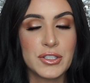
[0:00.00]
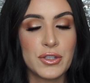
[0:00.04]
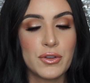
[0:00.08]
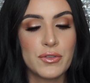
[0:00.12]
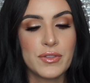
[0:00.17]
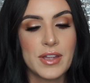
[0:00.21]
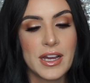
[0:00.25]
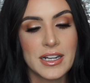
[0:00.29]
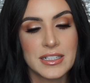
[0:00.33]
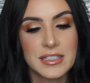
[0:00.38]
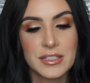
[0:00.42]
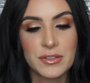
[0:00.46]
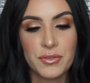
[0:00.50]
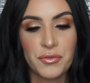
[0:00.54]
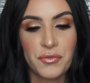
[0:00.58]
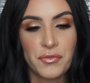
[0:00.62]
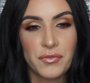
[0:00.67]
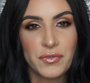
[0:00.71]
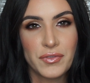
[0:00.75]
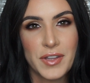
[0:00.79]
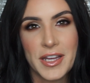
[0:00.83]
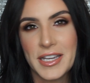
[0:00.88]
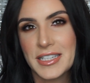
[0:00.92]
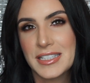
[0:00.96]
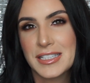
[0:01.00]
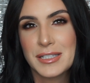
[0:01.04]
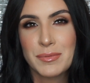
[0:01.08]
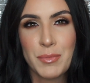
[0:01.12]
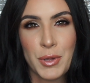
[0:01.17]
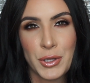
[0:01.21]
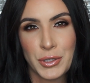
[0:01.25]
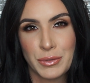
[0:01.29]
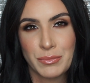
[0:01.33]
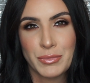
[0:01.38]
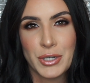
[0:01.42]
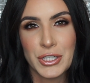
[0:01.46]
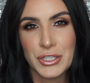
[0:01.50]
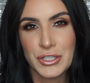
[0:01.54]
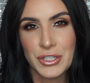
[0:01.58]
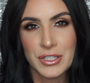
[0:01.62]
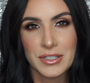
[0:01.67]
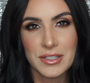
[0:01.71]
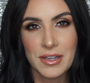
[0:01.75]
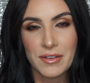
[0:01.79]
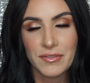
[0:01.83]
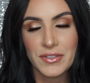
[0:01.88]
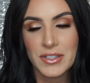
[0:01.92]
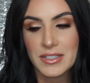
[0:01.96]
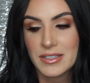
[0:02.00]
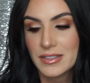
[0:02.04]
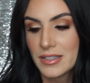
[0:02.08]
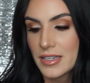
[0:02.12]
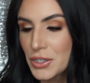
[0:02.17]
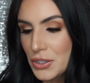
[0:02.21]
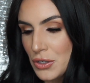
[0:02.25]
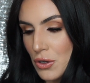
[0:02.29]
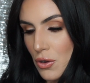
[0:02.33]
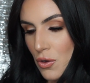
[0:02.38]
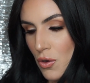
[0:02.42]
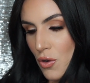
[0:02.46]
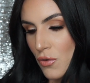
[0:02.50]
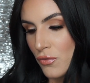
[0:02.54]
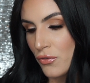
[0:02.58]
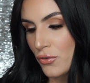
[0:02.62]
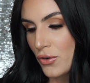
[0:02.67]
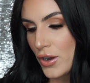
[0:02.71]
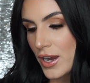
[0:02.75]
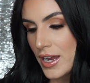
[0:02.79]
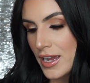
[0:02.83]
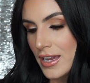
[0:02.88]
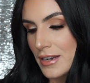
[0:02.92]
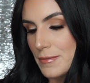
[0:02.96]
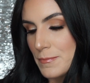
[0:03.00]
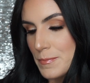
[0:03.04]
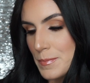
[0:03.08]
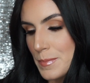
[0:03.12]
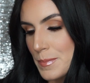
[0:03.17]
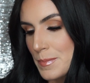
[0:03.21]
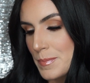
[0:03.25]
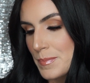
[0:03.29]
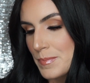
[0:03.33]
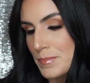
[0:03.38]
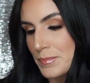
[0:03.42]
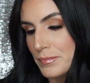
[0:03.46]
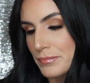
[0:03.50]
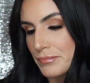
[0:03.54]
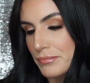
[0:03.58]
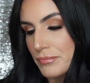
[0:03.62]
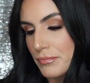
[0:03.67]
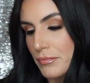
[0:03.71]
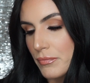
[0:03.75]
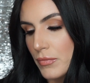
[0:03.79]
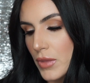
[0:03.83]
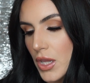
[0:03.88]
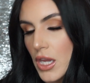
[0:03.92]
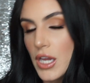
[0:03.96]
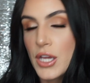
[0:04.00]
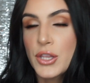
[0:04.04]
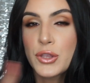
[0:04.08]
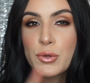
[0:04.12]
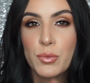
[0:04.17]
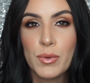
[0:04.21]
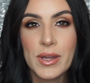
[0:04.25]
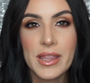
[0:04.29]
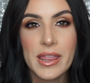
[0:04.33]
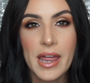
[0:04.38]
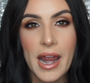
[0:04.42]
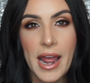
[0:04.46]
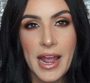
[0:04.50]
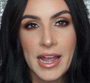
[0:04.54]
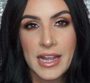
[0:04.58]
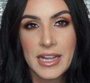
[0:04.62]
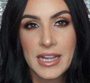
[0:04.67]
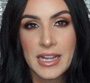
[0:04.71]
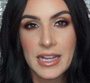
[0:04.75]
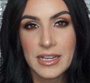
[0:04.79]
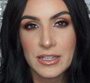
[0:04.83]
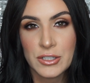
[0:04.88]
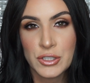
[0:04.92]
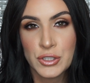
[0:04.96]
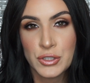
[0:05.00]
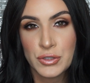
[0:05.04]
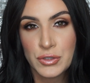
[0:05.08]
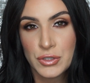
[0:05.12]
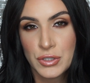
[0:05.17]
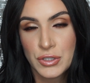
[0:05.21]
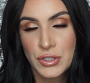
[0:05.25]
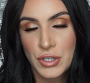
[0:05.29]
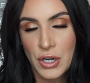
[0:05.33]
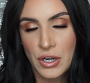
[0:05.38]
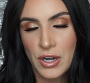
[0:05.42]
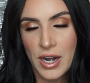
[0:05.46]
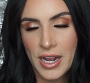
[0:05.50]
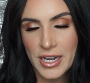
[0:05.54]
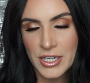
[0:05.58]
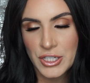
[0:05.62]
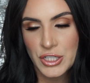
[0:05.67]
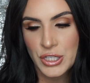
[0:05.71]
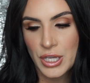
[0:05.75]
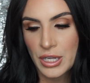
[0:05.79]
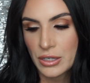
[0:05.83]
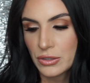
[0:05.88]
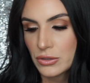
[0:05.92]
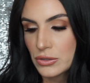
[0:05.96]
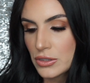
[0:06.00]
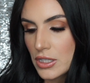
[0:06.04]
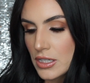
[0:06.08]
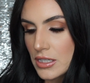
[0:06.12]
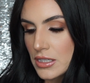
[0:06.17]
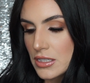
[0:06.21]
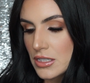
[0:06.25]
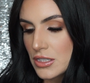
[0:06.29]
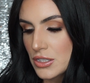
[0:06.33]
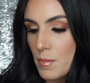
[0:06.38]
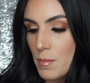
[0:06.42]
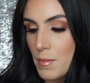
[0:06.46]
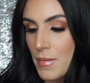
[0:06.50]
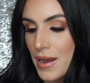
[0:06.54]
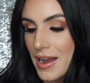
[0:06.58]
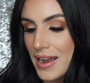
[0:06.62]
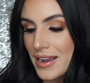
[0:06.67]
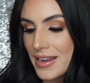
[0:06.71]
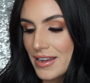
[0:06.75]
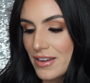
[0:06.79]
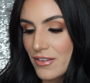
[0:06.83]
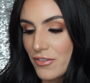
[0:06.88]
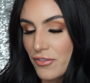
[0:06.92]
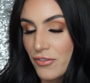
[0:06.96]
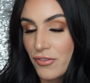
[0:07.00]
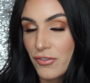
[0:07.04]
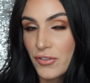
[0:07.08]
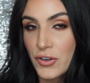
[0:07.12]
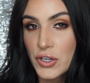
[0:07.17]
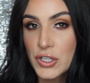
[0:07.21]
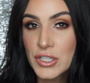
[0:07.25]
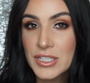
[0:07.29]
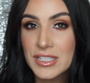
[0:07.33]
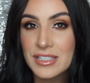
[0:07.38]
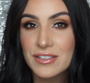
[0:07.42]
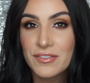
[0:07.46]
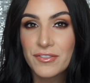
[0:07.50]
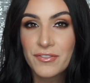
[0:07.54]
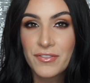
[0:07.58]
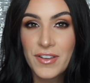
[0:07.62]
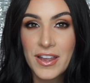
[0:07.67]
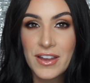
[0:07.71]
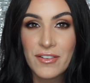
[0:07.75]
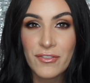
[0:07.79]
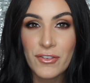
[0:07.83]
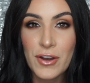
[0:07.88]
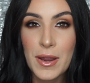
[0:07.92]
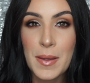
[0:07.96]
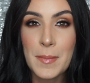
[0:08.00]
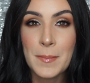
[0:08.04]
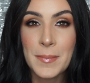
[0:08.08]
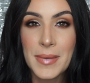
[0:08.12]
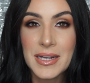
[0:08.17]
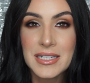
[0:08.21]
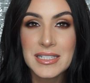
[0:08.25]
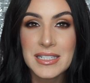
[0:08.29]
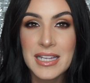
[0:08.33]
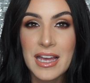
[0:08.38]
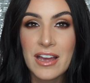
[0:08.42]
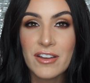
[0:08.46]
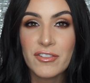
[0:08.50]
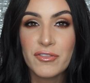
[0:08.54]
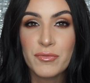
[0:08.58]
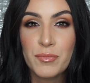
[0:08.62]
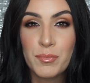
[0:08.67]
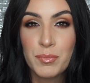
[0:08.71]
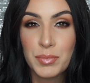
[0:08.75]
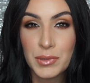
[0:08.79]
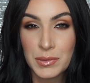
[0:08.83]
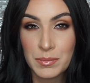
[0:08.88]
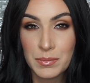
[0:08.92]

so that's like smaller brushes obviously. I'm gonna go over it in the way that I start eyeshadow looks. My first favorite must-have